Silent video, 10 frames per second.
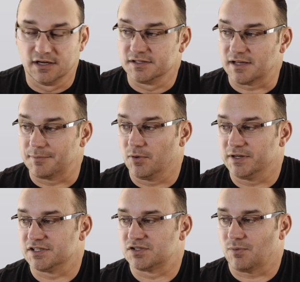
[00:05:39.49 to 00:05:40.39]
So I'm
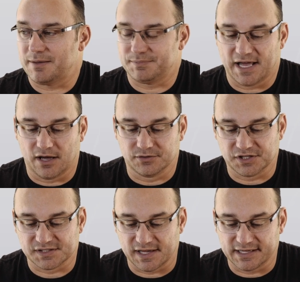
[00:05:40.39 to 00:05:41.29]
going to swipe down
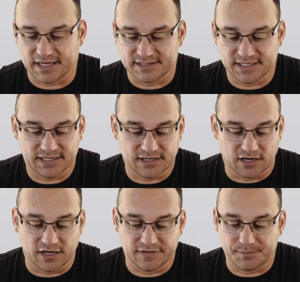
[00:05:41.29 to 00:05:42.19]
just like I did
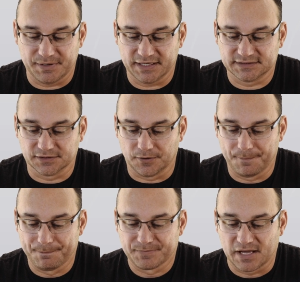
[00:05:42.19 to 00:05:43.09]
on the Pixel.